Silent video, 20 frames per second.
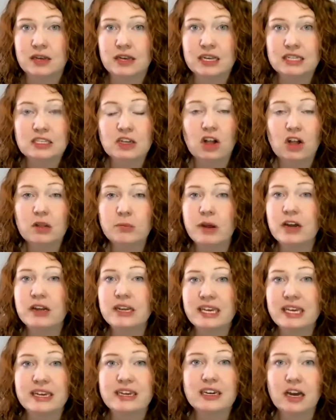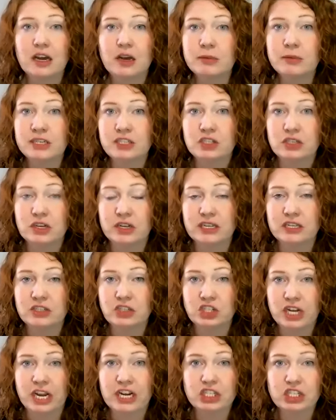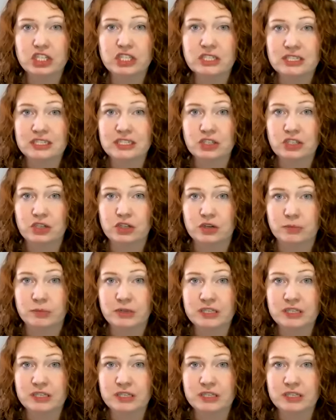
it's all about income and injections into your